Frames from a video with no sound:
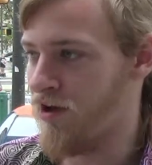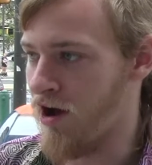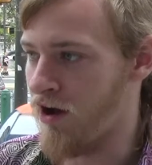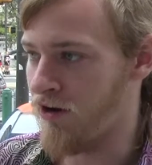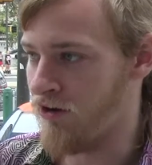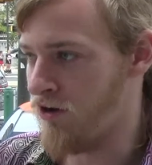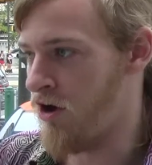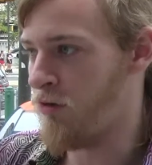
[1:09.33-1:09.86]

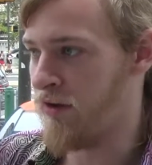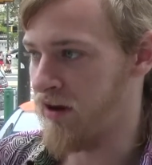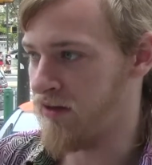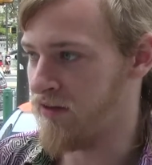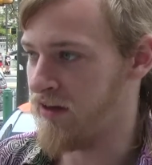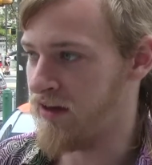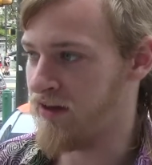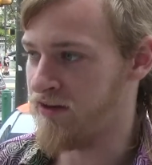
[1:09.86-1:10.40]

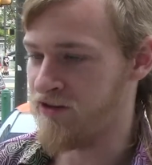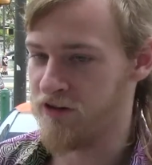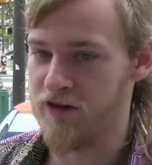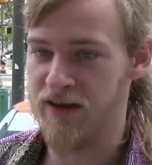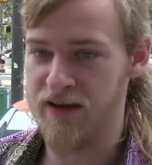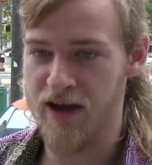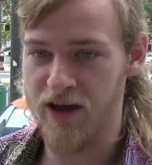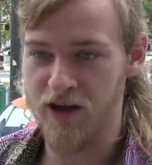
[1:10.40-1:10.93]
unknowingly until
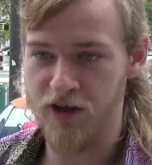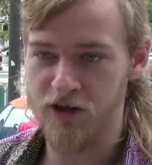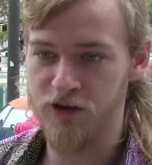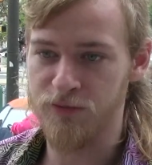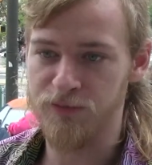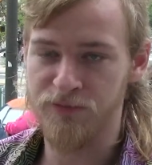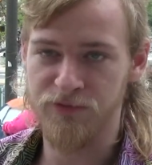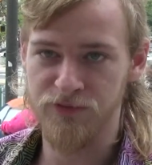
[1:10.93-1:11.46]
I got
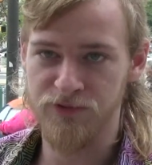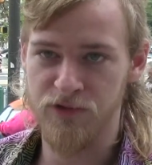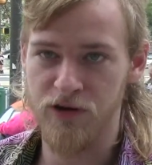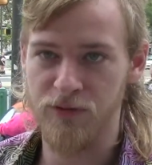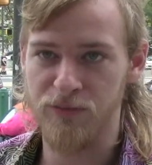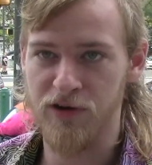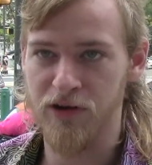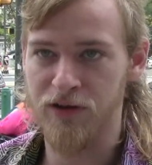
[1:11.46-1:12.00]
home
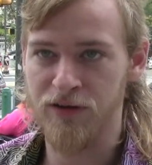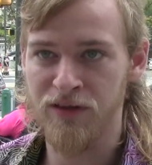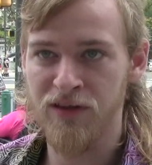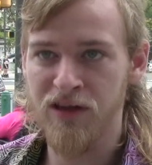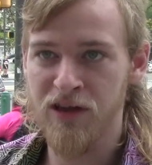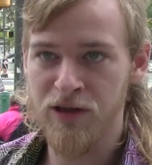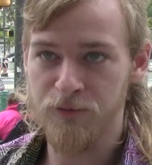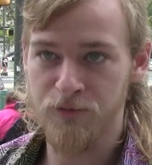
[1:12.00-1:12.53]
from uh,
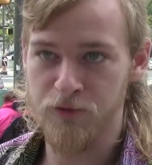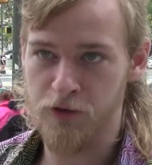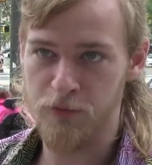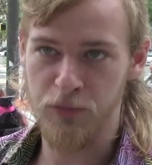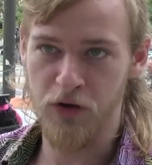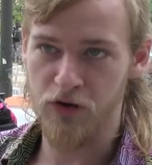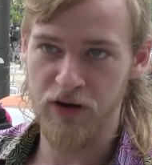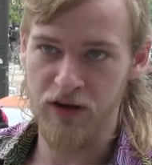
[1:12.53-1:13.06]
for
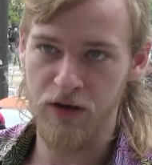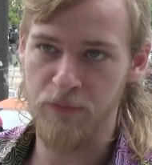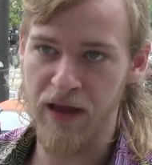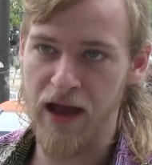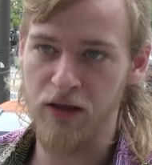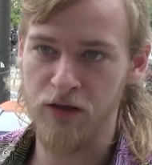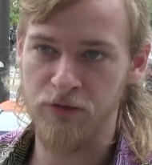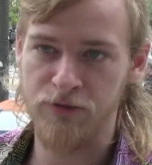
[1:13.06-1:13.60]
building a
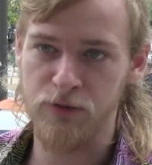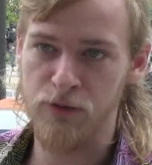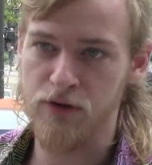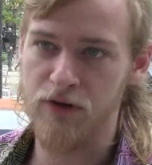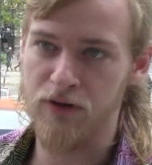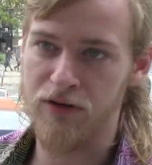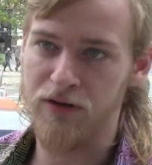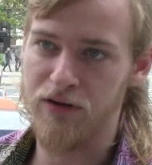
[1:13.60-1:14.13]
pallet
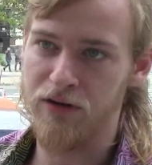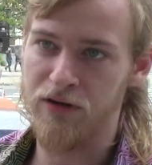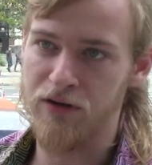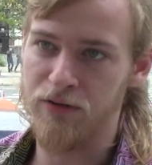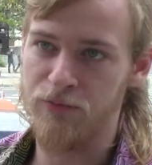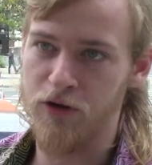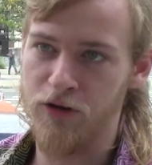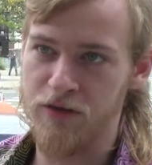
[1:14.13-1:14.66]
fort
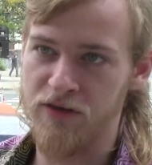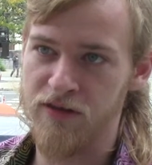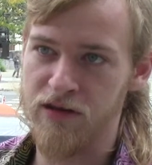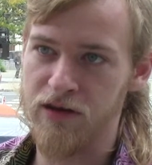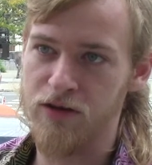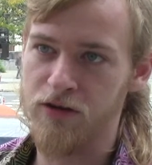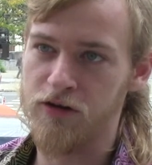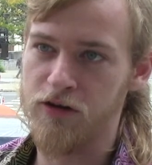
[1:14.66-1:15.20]
um, on
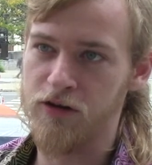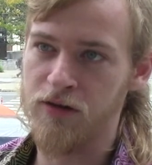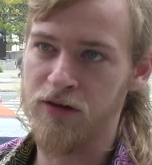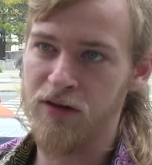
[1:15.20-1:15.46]
City Hall.